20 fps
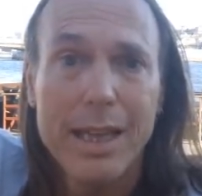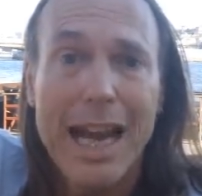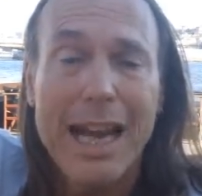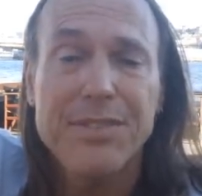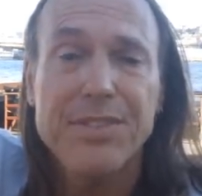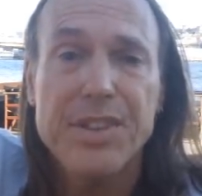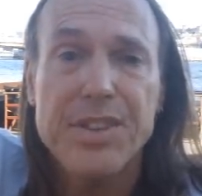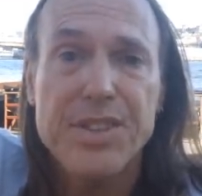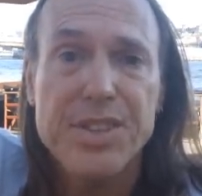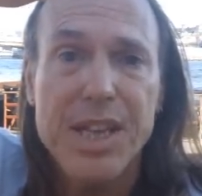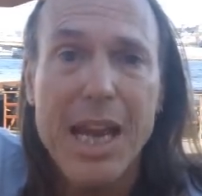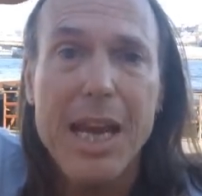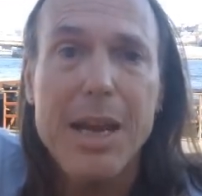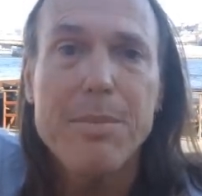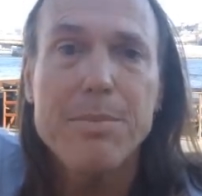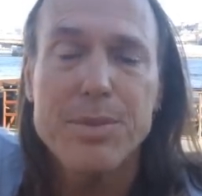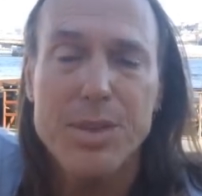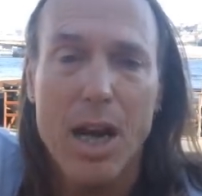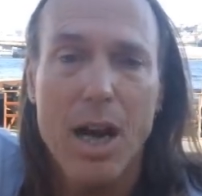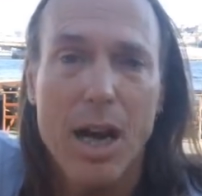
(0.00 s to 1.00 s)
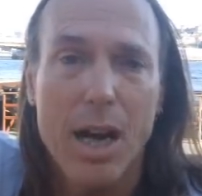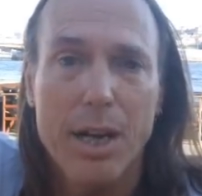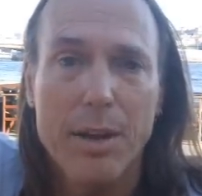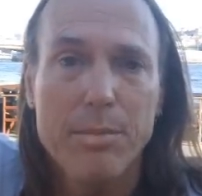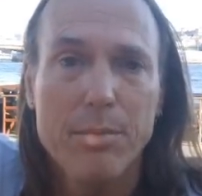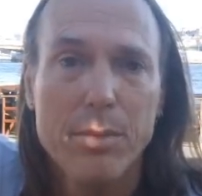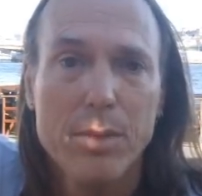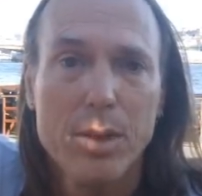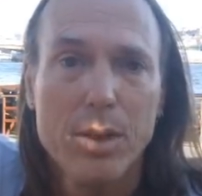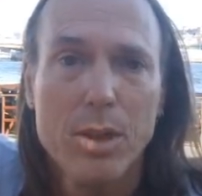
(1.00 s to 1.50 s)
At the same
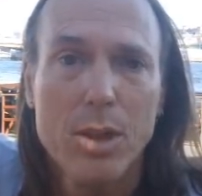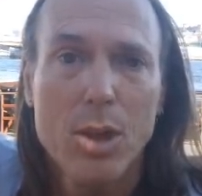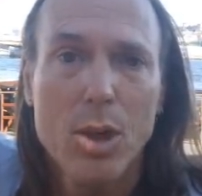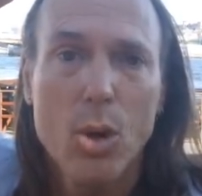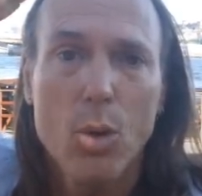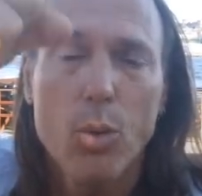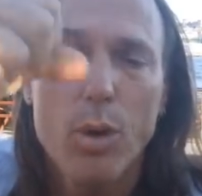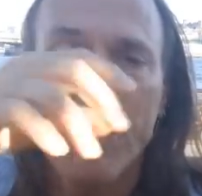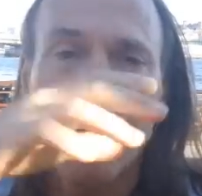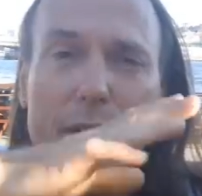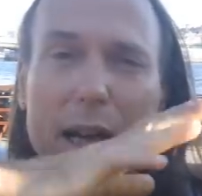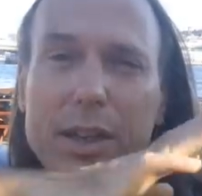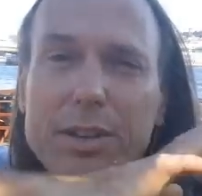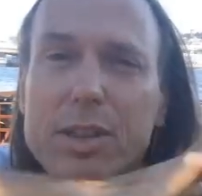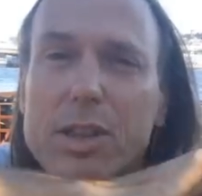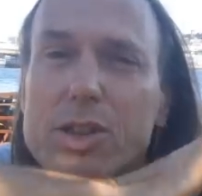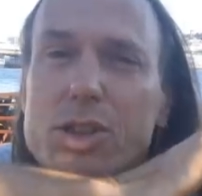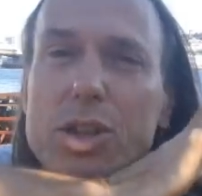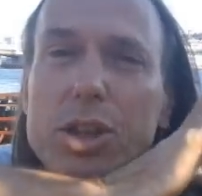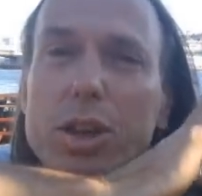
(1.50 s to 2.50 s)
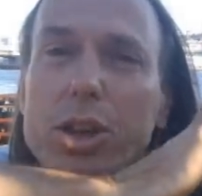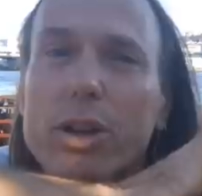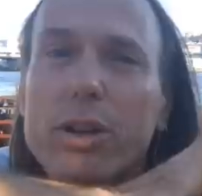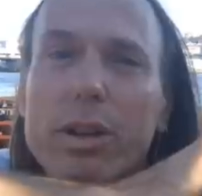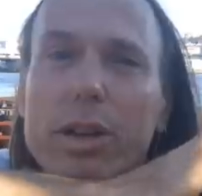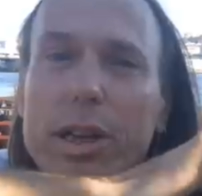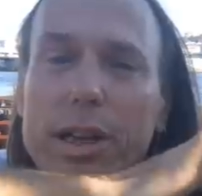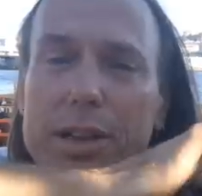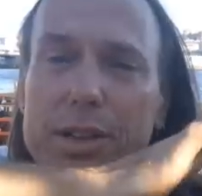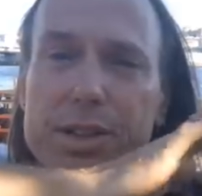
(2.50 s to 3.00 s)
time, we've got this
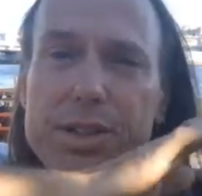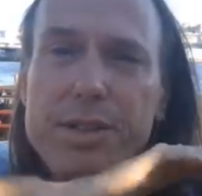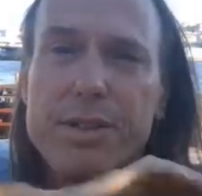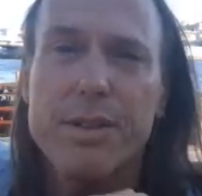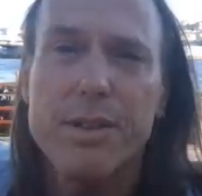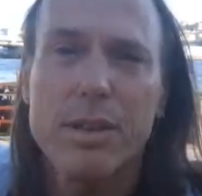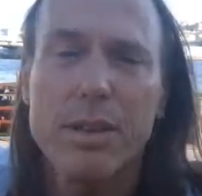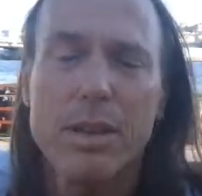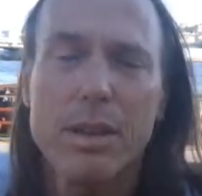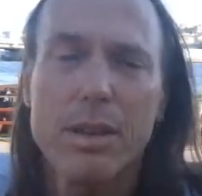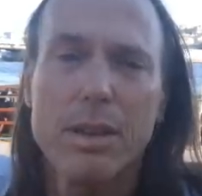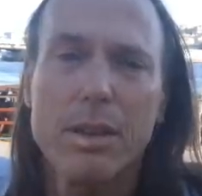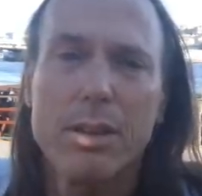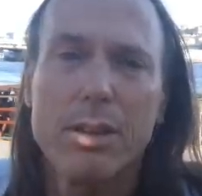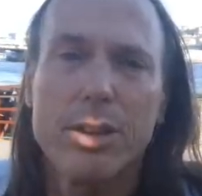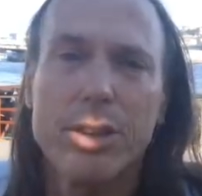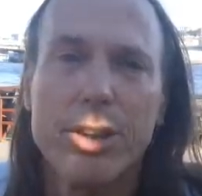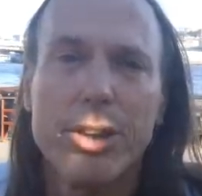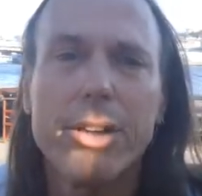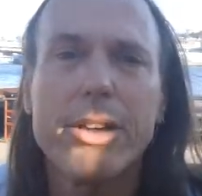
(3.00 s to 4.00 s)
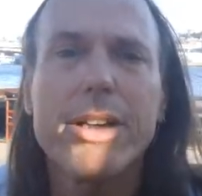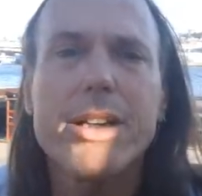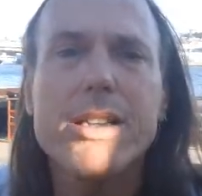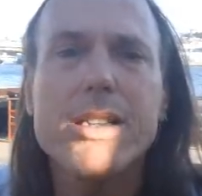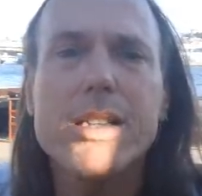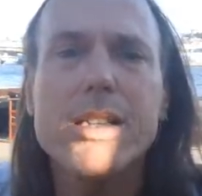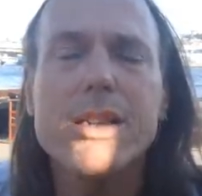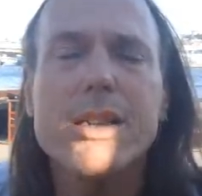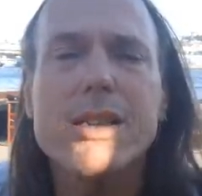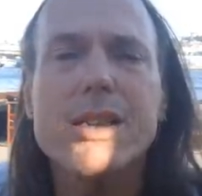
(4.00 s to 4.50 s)
Uranus
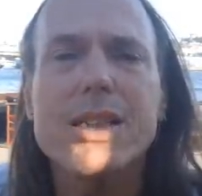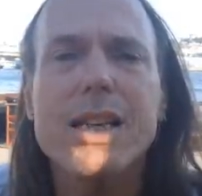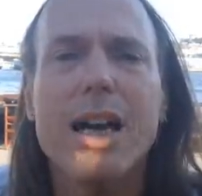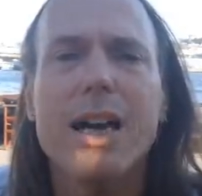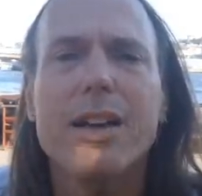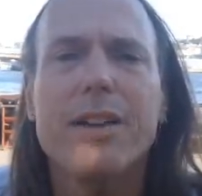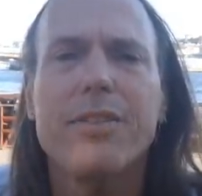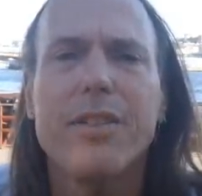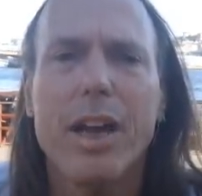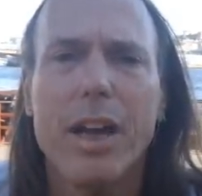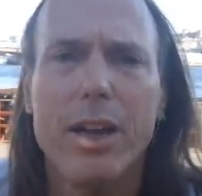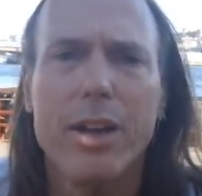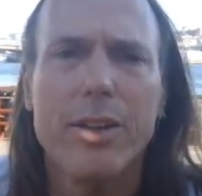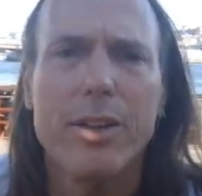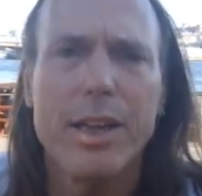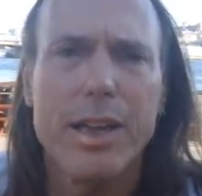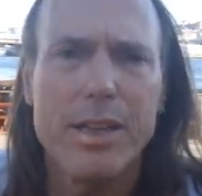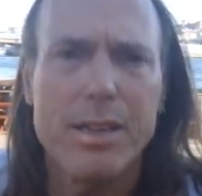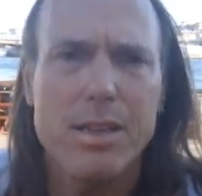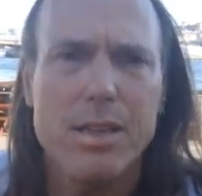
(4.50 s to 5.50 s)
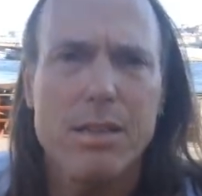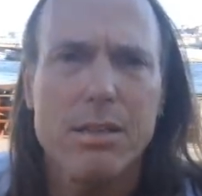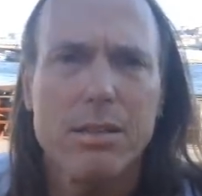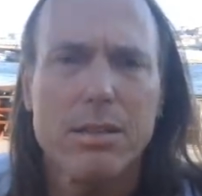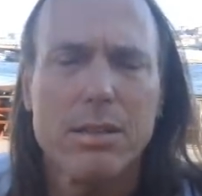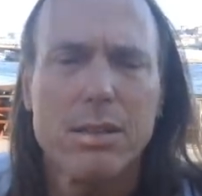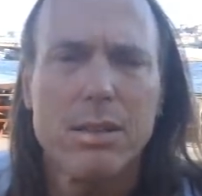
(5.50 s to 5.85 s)
Uranus in the sign of Aries.